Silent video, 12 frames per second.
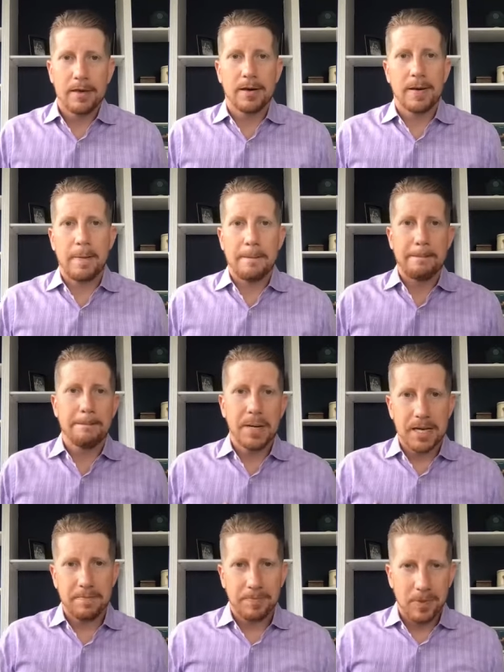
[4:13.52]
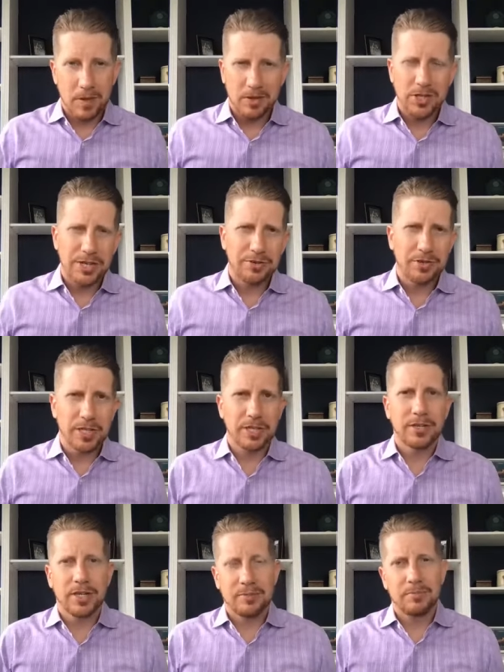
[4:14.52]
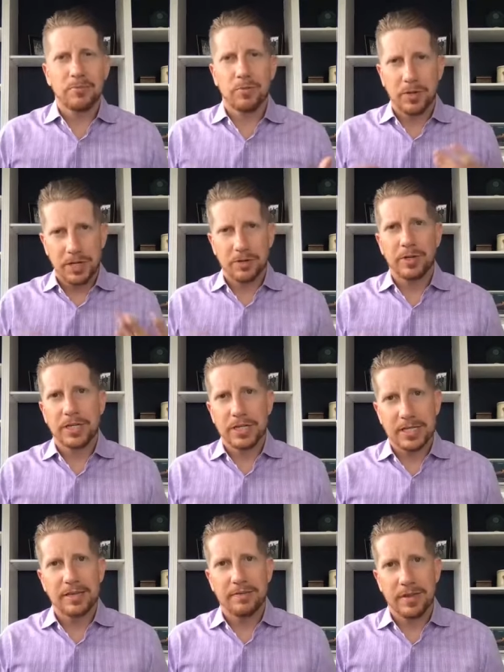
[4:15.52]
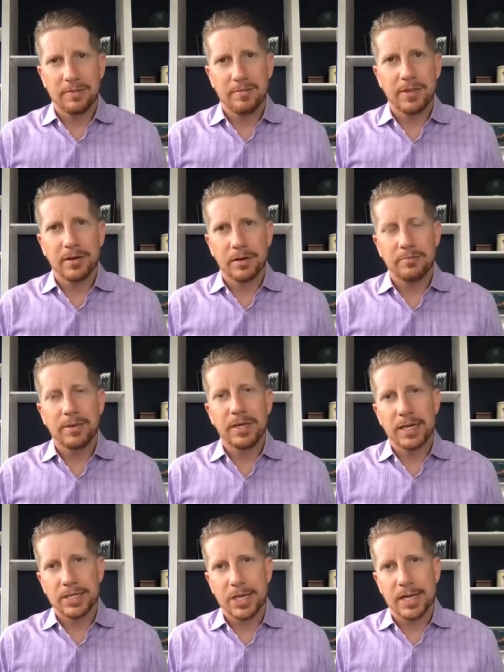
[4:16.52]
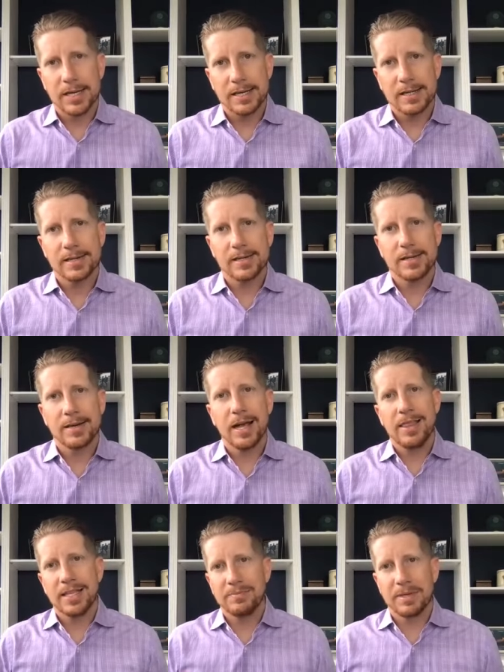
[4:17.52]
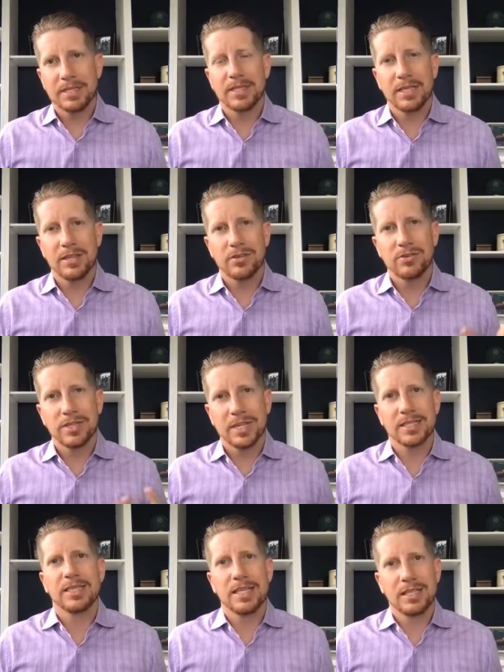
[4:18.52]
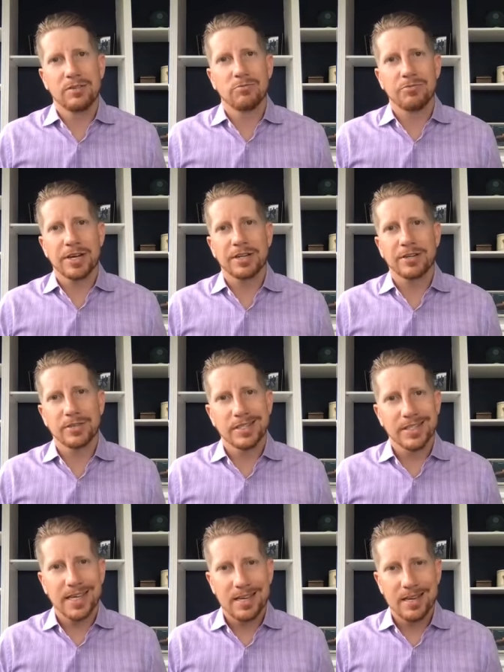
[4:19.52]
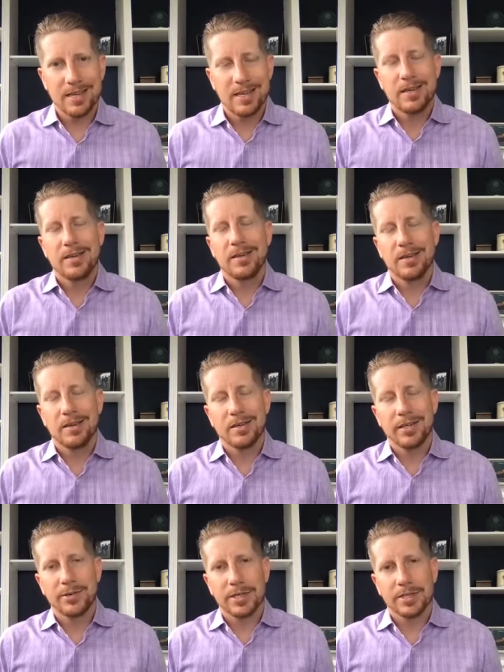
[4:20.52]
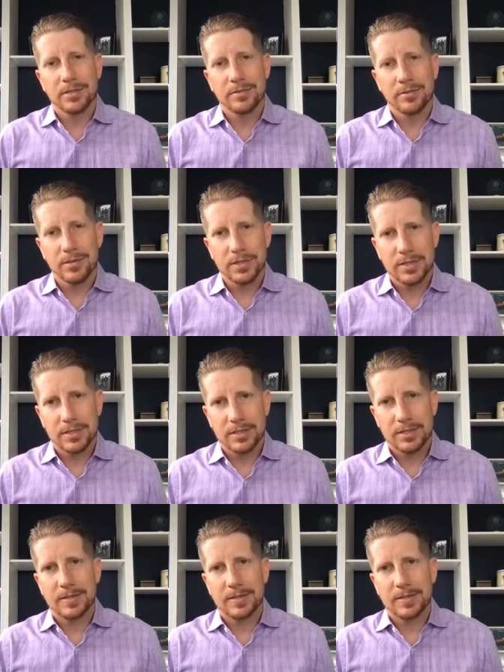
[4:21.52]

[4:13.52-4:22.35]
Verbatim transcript: Um, but generally you're gonna, going to give them their PHI, uh, and that's basically their designated record set uh, according to the rules.